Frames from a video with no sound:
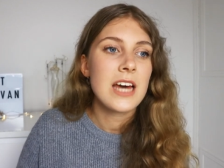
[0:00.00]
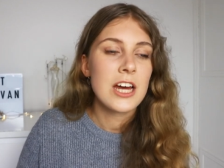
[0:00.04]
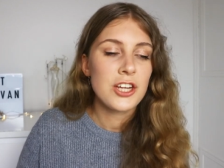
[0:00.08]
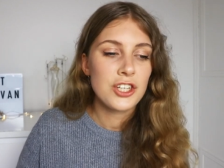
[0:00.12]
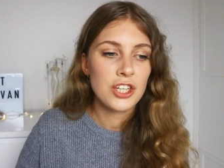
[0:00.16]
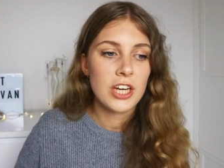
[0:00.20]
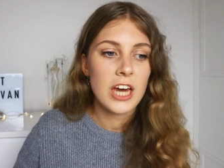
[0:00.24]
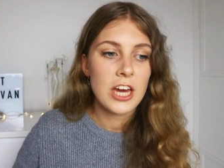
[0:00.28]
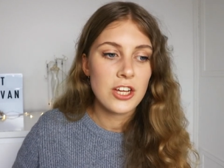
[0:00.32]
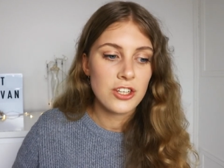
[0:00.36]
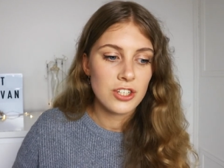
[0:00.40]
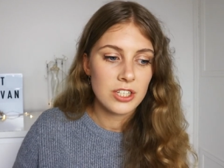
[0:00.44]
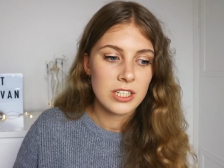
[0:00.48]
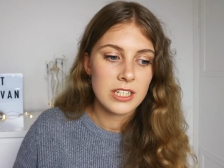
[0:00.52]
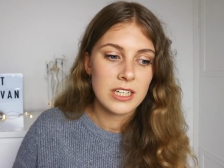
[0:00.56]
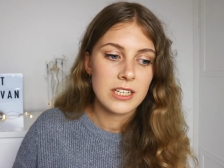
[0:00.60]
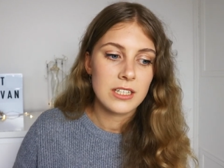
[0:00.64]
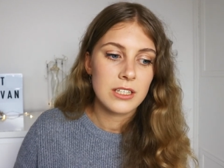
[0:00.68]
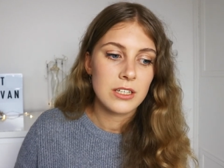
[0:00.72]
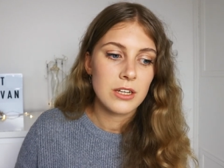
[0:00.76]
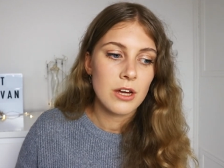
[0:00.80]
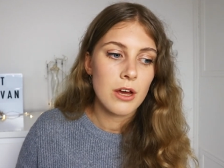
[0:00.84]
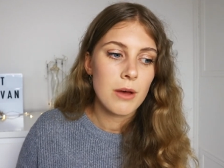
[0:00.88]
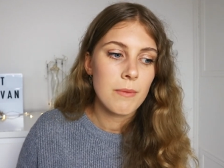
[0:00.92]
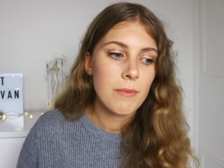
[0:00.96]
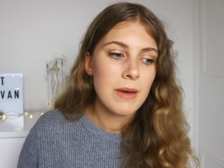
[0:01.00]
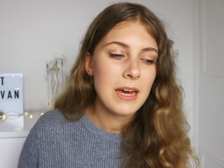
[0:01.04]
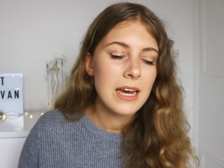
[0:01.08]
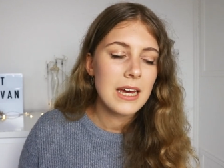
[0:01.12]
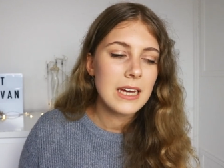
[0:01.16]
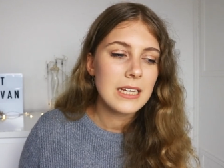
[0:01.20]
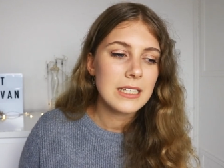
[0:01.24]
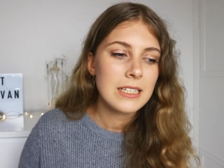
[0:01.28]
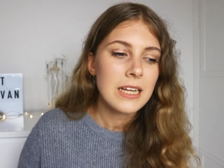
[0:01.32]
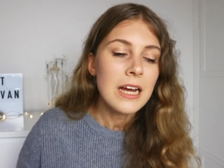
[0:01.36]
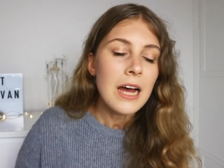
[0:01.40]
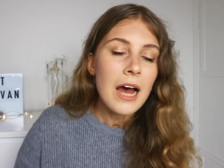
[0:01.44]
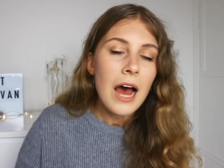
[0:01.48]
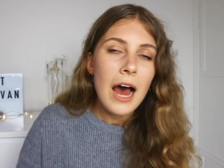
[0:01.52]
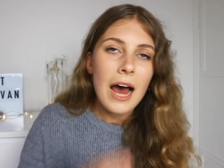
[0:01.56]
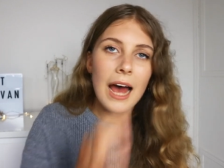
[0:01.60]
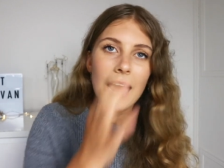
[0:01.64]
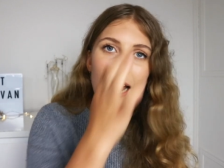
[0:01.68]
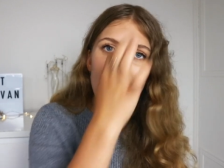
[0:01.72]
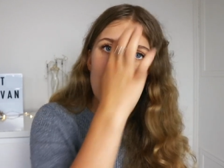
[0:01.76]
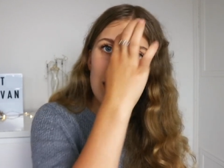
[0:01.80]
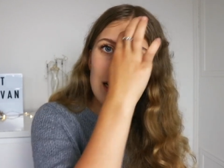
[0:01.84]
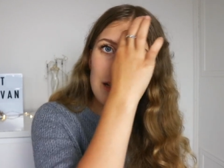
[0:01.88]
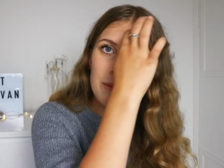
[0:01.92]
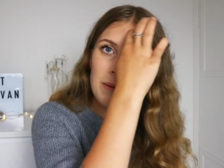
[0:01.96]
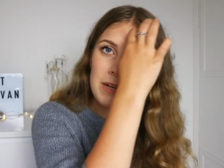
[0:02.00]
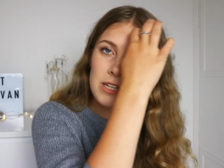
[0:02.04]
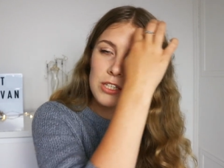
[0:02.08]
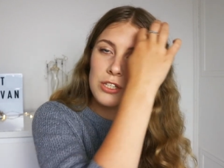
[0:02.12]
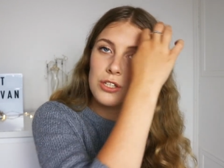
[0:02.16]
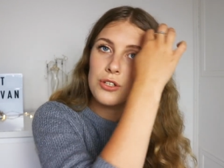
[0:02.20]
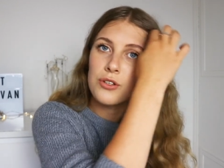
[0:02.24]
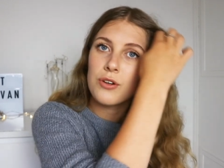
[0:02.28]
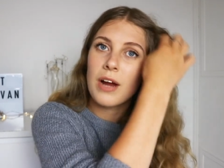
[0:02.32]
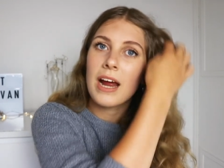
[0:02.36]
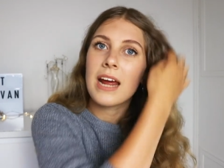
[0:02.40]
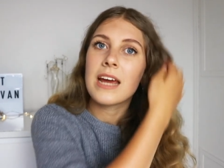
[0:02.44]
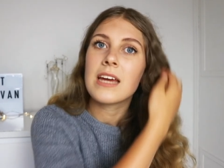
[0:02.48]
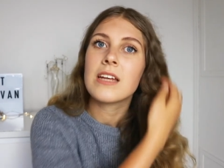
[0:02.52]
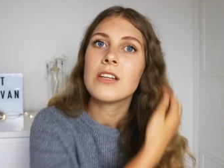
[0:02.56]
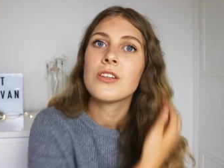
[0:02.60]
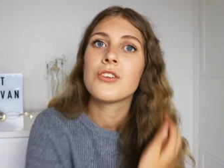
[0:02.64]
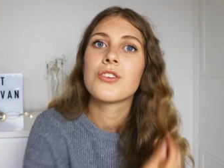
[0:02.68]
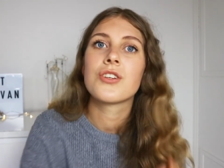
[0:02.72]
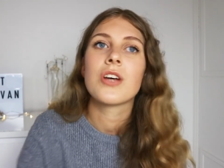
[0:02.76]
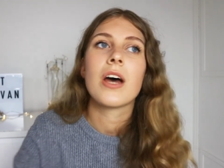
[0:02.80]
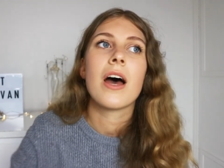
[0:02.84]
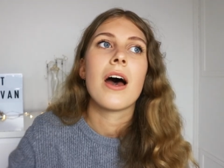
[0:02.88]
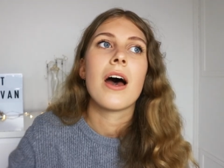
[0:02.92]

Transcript: the education system is a little bit strange,